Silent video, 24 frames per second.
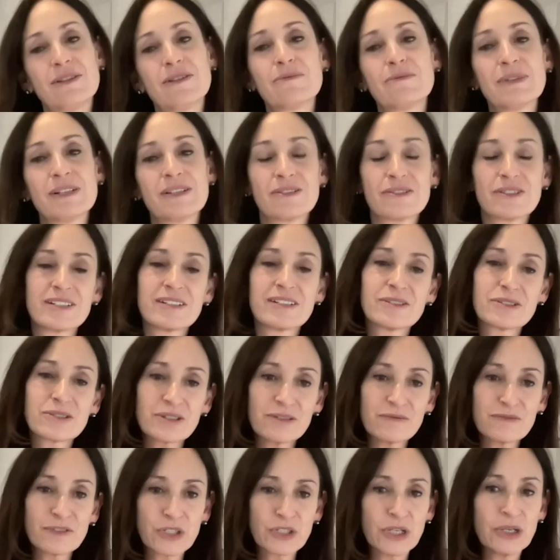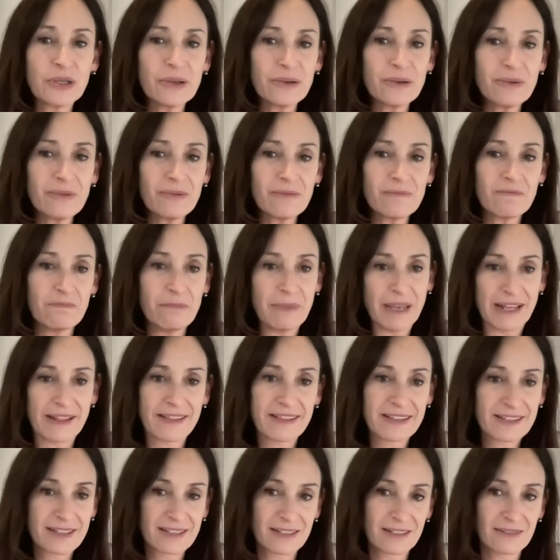the research is there's sort of two
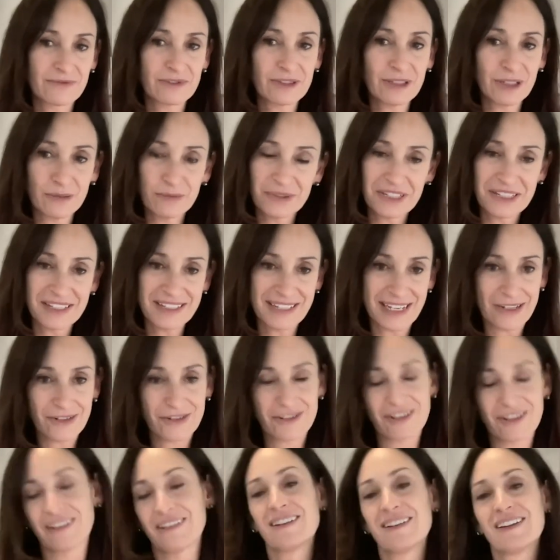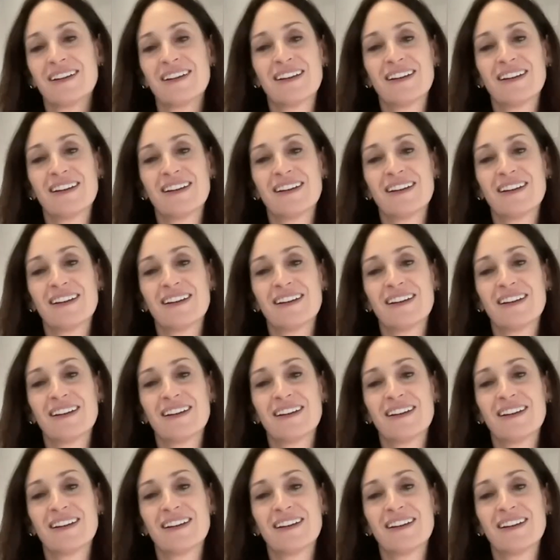myths of globalization.